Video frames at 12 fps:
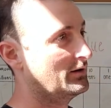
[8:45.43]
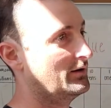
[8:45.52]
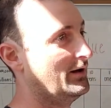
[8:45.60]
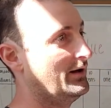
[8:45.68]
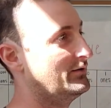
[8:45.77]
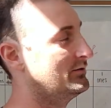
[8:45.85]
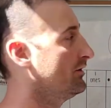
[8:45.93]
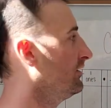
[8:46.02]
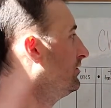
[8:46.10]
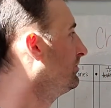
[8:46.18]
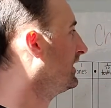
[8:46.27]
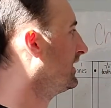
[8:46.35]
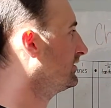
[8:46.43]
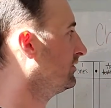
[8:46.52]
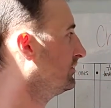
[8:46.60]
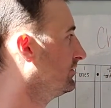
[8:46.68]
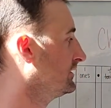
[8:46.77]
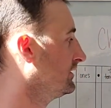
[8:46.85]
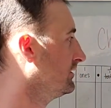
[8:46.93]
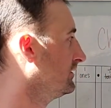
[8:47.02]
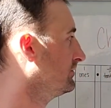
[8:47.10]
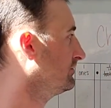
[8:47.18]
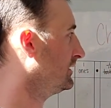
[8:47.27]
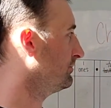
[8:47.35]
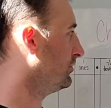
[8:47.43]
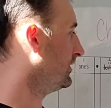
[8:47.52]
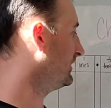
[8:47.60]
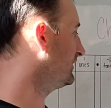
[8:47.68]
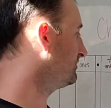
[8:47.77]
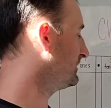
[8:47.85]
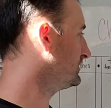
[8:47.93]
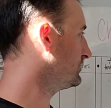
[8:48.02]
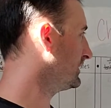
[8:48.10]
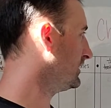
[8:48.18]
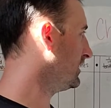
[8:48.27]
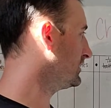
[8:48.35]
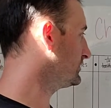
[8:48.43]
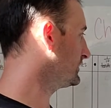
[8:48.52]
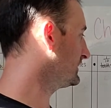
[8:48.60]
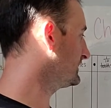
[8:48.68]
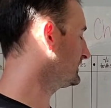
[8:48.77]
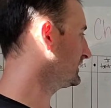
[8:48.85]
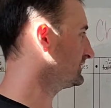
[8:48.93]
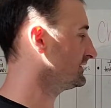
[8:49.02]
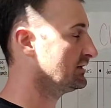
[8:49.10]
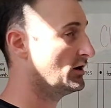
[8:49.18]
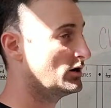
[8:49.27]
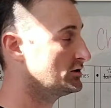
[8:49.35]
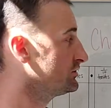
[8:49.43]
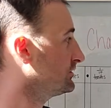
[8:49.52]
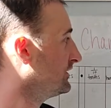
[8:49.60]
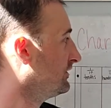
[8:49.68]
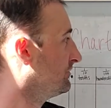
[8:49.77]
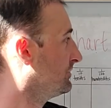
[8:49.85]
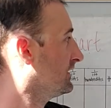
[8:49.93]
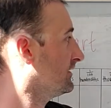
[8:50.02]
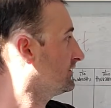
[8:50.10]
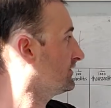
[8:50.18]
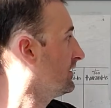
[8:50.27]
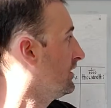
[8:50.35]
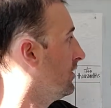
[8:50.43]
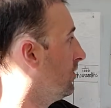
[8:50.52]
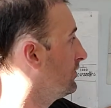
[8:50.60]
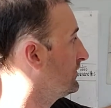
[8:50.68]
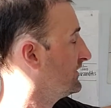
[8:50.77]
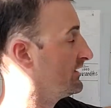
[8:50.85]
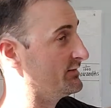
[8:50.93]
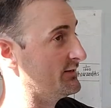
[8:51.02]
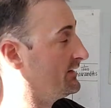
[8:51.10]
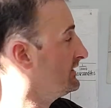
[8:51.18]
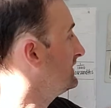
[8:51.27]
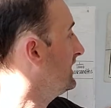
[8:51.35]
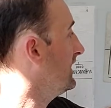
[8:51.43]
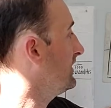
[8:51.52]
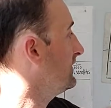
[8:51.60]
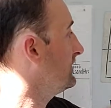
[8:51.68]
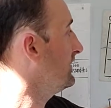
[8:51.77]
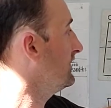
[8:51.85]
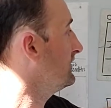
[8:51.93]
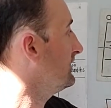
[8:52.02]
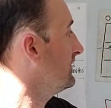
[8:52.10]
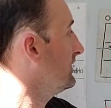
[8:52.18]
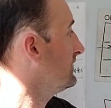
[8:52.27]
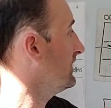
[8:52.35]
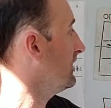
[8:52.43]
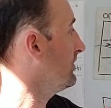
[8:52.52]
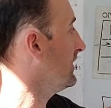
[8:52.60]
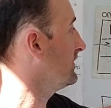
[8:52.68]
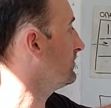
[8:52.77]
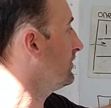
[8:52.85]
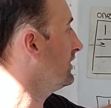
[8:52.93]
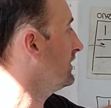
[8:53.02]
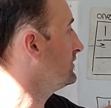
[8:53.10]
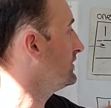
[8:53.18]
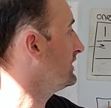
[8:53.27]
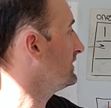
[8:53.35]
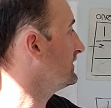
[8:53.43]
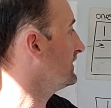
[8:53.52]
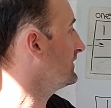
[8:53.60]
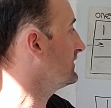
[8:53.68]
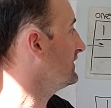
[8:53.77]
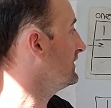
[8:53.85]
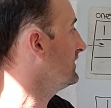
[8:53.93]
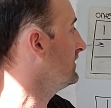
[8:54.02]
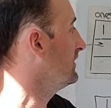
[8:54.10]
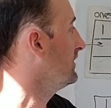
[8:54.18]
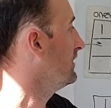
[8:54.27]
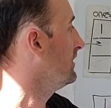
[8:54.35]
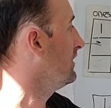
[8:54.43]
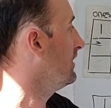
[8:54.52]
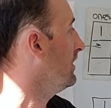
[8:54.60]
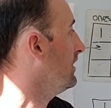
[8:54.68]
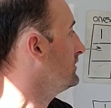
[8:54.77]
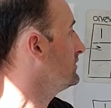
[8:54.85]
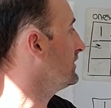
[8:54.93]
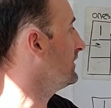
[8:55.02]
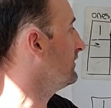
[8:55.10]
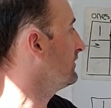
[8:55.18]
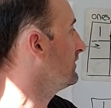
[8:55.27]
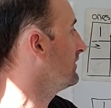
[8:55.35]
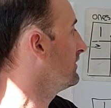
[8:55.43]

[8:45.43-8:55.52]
I don't know, but I know what the midpoint is between 160 hundredths, because 16 tenths is the same as 160 hundredths.